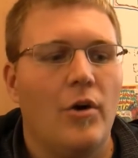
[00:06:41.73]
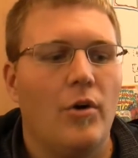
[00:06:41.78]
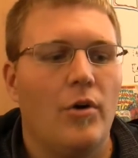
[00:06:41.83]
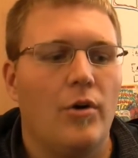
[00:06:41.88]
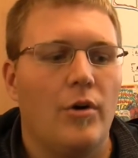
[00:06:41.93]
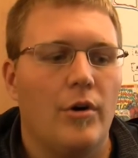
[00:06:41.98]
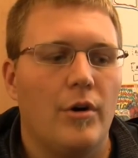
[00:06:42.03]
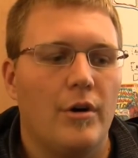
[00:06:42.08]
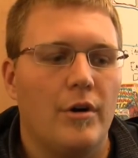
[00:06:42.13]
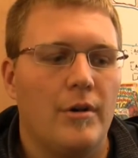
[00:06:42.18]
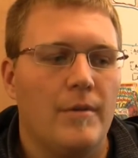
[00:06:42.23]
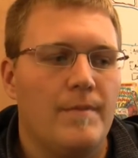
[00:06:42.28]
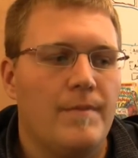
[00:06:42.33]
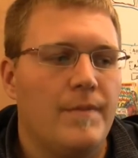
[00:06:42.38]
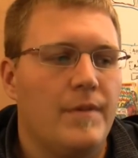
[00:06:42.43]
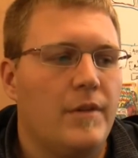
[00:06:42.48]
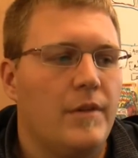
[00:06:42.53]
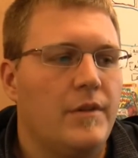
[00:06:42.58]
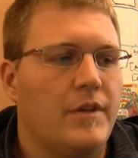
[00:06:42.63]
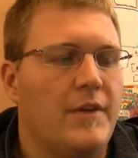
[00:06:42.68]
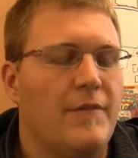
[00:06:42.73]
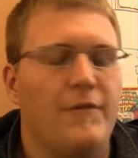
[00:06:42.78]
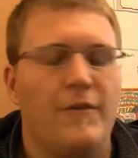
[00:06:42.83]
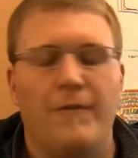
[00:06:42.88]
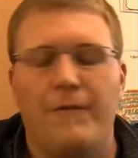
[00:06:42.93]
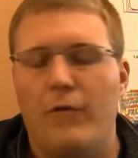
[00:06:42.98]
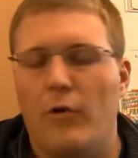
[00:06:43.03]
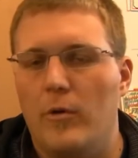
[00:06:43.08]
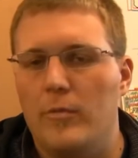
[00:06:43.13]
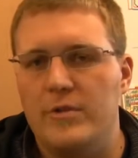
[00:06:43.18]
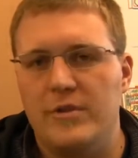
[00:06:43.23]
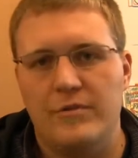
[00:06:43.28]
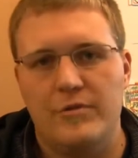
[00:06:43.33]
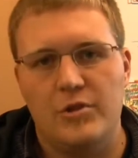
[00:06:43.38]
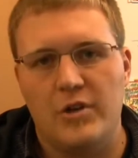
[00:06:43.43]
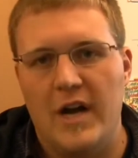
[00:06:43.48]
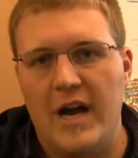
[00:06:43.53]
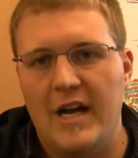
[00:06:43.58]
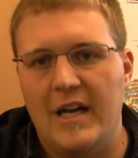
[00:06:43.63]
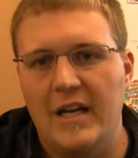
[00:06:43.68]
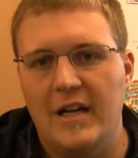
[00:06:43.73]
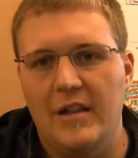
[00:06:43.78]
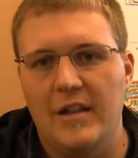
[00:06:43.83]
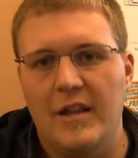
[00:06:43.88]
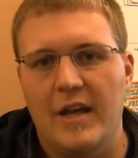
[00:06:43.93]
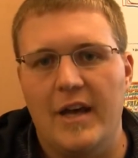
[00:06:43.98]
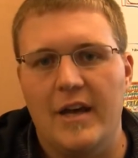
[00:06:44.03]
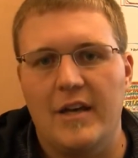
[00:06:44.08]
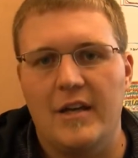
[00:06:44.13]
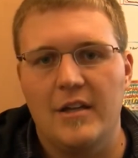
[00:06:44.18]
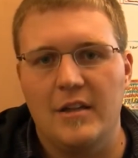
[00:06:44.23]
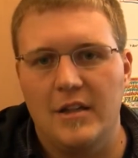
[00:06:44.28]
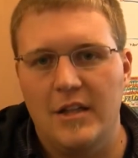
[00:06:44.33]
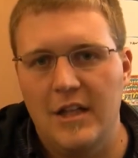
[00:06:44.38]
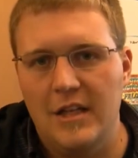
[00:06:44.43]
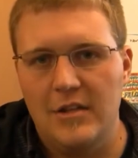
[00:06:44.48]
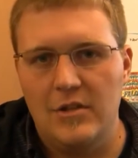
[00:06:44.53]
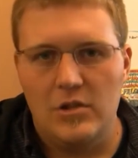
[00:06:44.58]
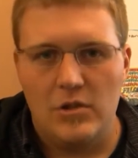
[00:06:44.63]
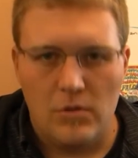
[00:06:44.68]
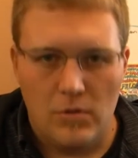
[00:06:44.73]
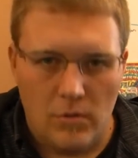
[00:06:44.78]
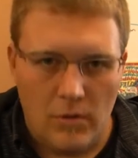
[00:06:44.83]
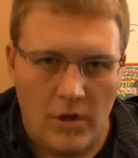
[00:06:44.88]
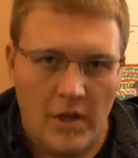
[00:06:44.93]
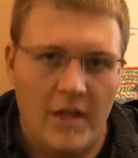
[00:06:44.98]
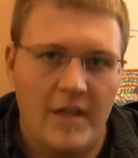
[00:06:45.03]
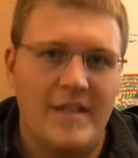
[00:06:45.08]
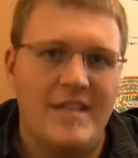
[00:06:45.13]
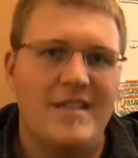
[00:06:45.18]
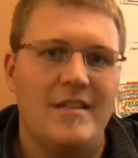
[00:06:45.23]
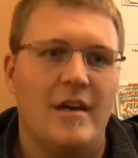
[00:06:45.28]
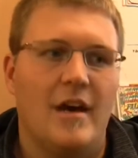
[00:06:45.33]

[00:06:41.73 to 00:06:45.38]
or different forms of tracking that can lead to